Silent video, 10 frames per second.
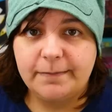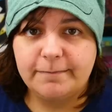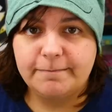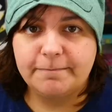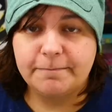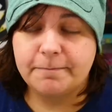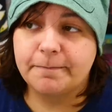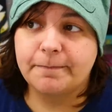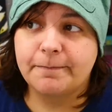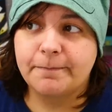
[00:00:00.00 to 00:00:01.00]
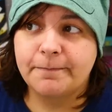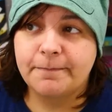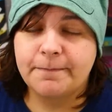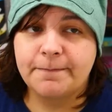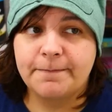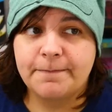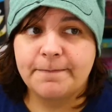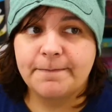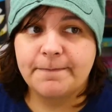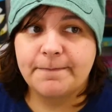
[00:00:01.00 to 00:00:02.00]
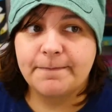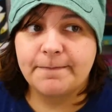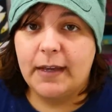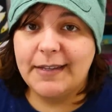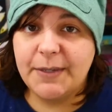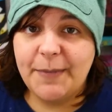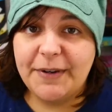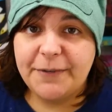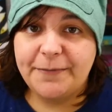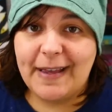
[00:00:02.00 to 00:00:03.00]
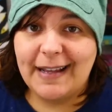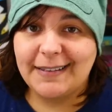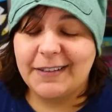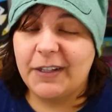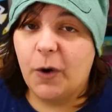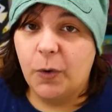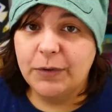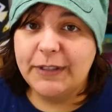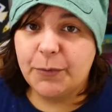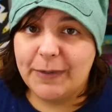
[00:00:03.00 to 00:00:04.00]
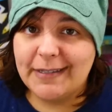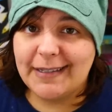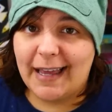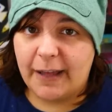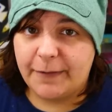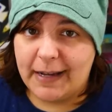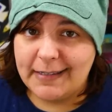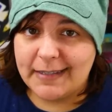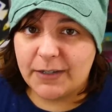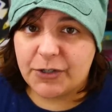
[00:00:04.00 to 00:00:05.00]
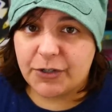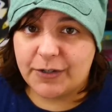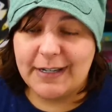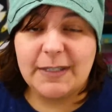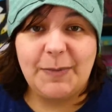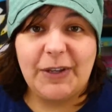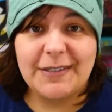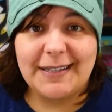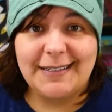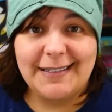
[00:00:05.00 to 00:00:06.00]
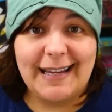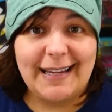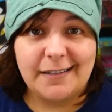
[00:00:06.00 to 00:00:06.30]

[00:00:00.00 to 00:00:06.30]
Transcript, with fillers: Hey Jackie, do you have icing sugar? As a matter of fact, the only reason I have icing sugar is because I did a